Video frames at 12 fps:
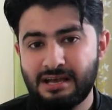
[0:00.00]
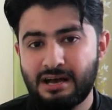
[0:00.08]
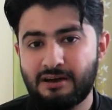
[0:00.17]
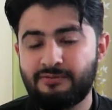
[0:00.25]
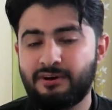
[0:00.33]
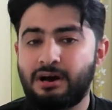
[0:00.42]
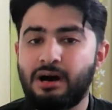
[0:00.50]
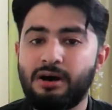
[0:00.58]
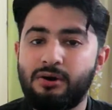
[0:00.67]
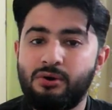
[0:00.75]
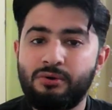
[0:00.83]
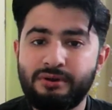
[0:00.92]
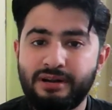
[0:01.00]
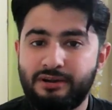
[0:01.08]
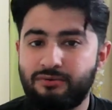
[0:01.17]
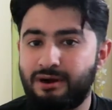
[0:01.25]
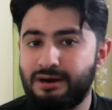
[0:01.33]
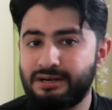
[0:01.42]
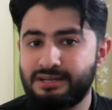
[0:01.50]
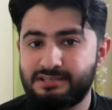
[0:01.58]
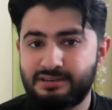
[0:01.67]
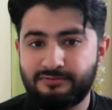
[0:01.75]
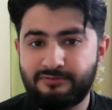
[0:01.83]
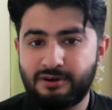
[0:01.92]
are for our own advantage
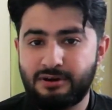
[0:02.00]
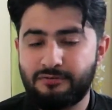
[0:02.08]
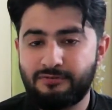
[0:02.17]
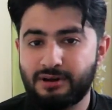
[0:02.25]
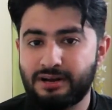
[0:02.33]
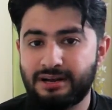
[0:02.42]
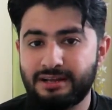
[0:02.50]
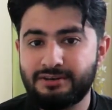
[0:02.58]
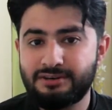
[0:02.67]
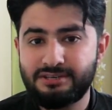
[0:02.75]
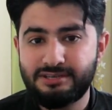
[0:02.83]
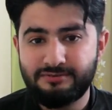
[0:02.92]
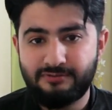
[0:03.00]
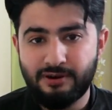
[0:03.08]
and for getting rid